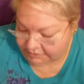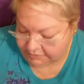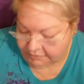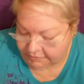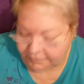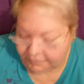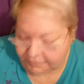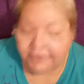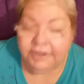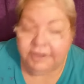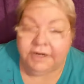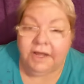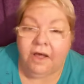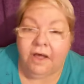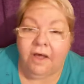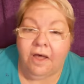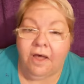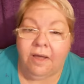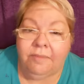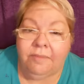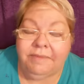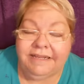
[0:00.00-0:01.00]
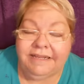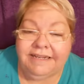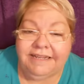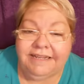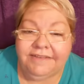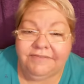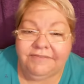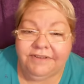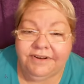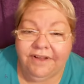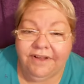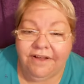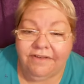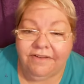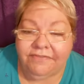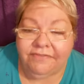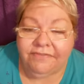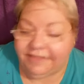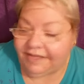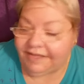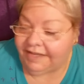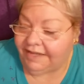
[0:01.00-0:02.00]
We're going to all be living
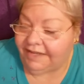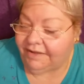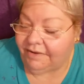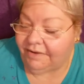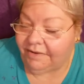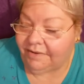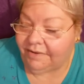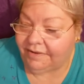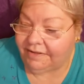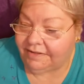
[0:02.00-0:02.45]
off the.